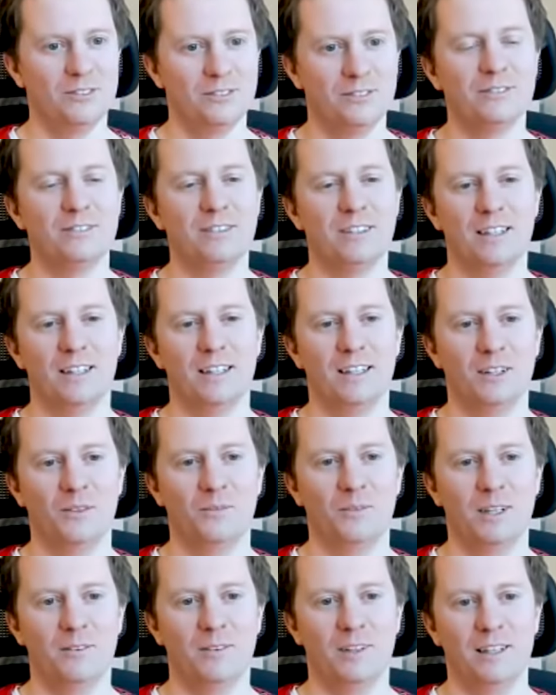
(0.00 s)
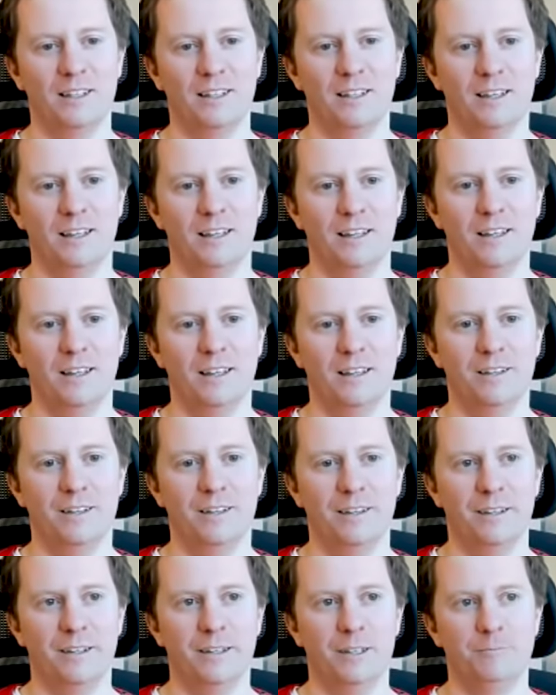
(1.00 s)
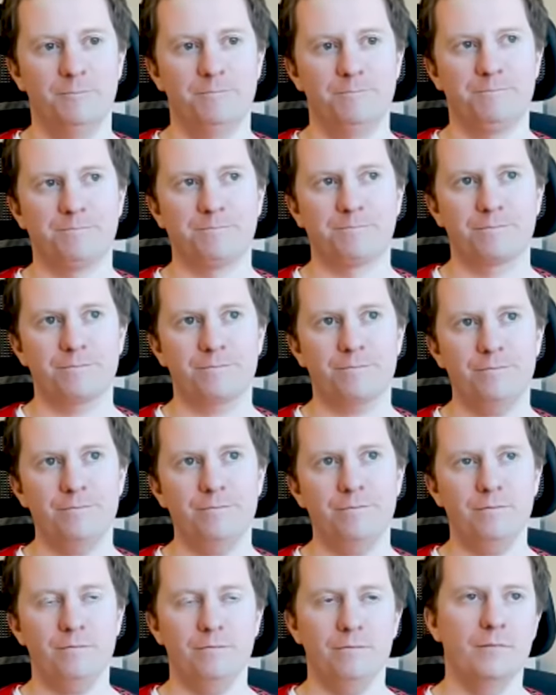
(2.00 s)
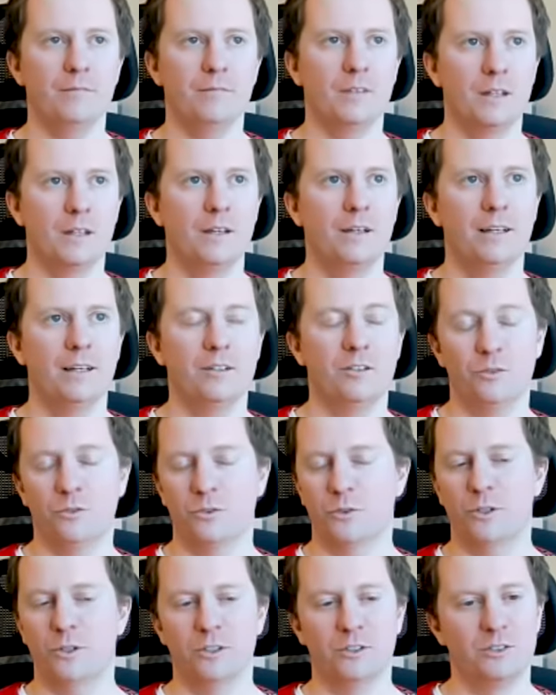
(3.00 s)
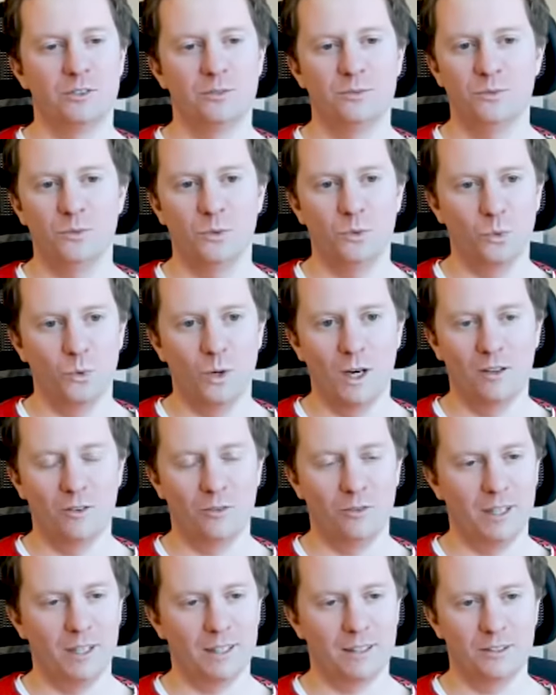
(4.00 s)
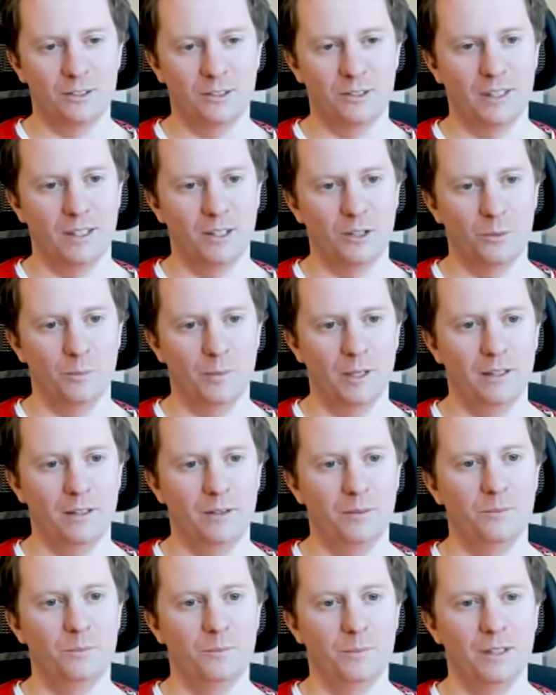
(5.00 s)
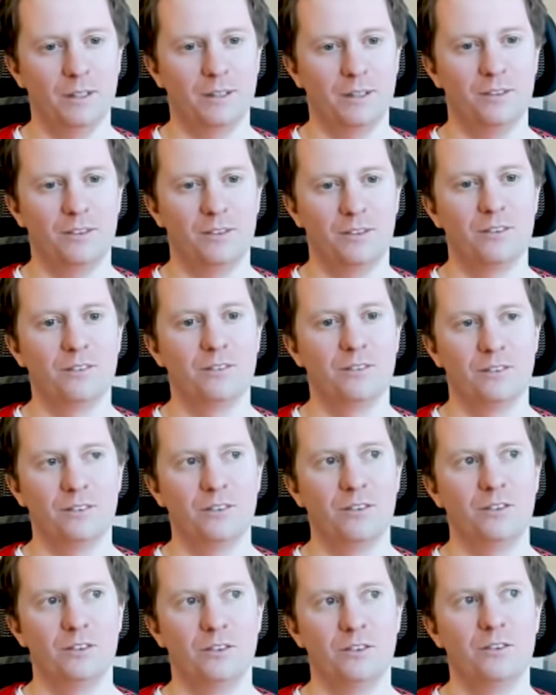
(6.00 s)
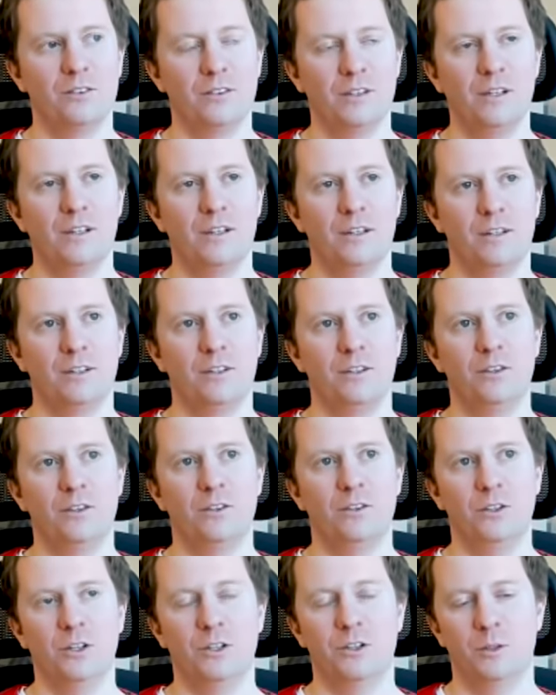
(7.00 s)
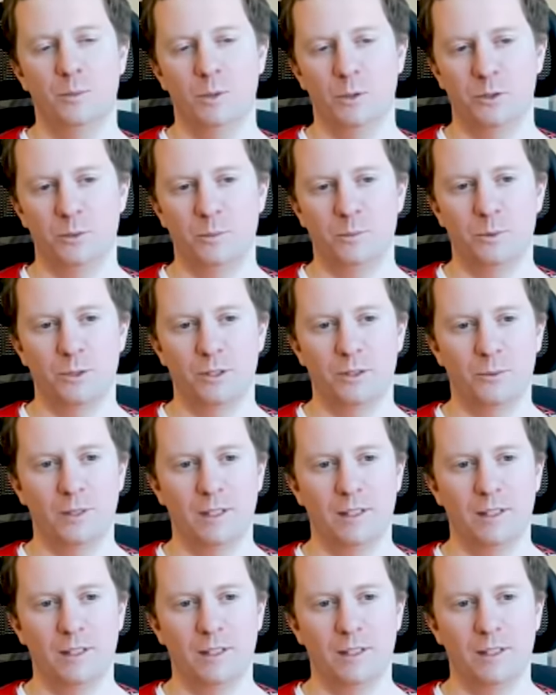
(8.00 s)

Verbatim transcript: in my mind and and uh, it's of course one factor out of many but not the most important one